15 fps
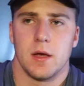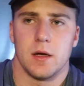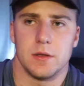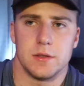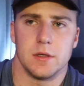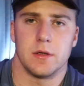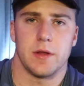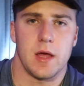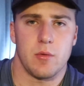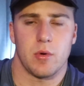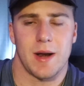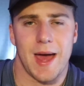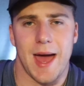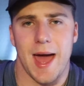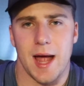until they
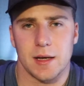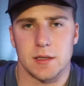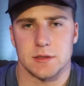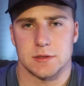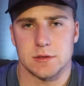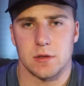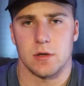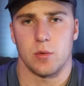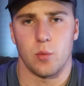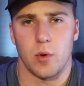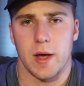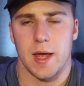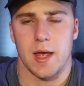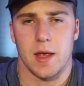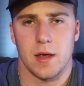want to act a certain
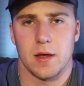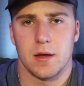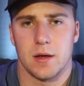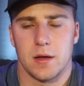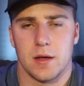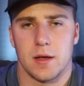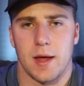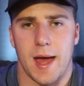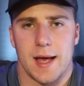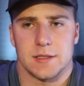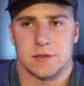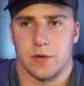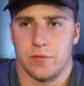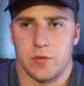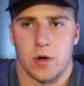way.
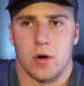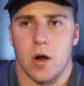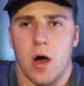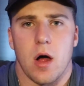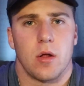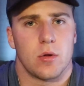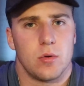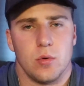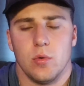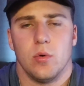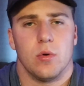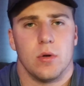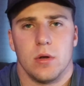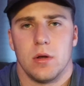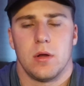As if they're all
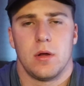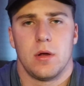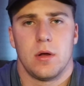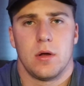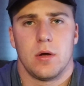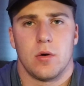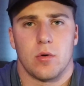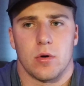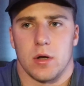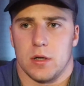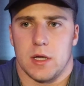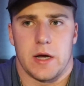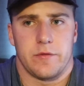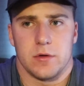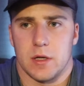cool. Or a
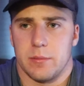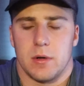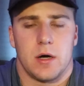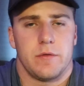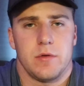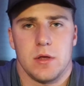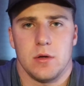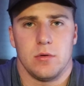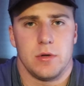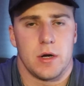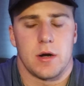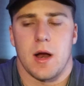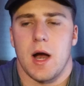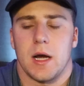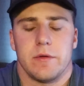level above you.
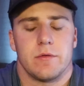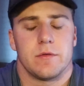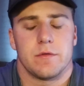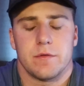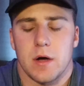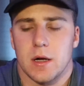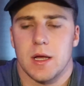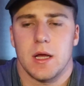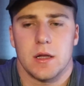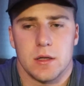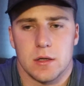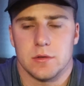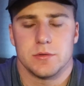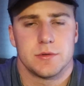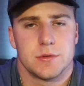You're not even fucking
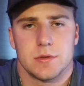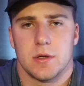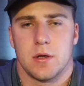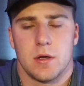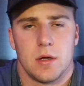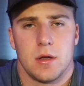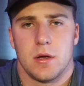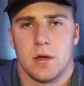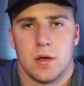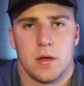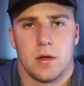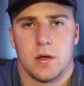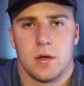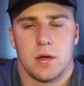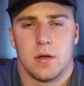close.
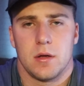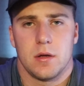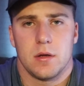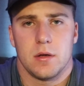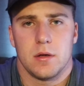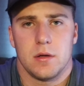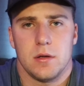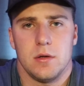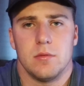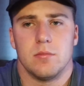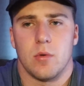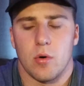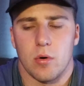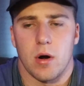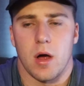You
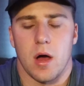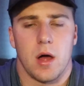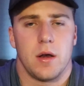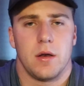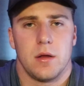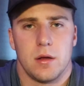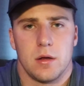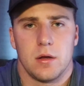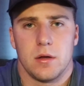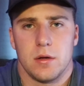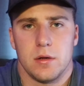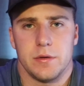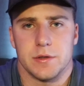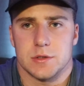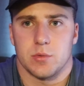moron.
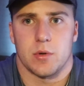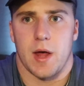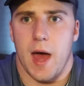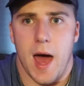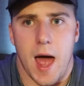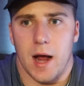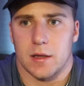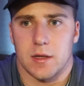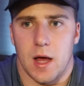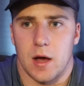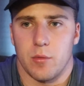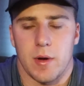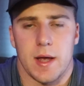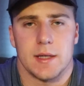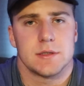You just want to act
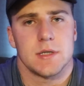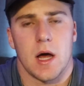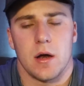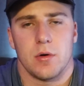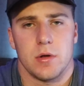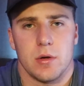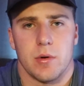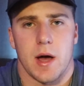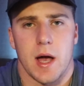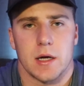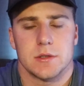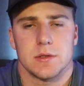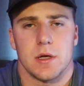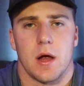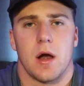that way. It's not who you
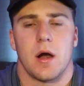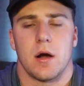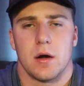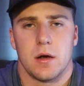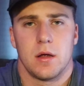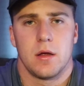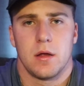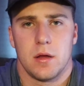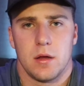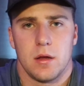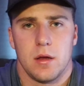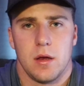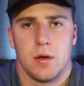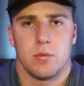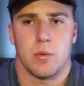actually are.
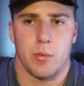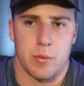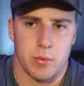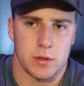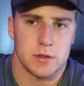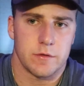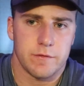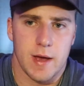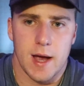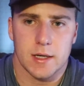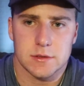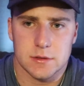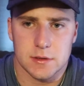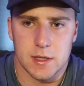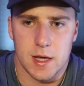When we bring the
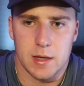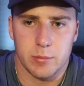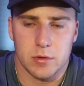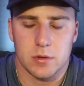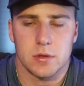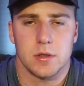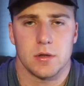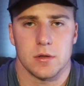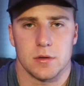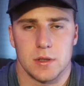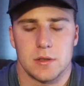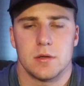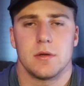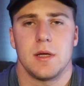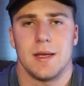facts to the table, you're
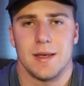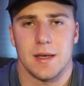literally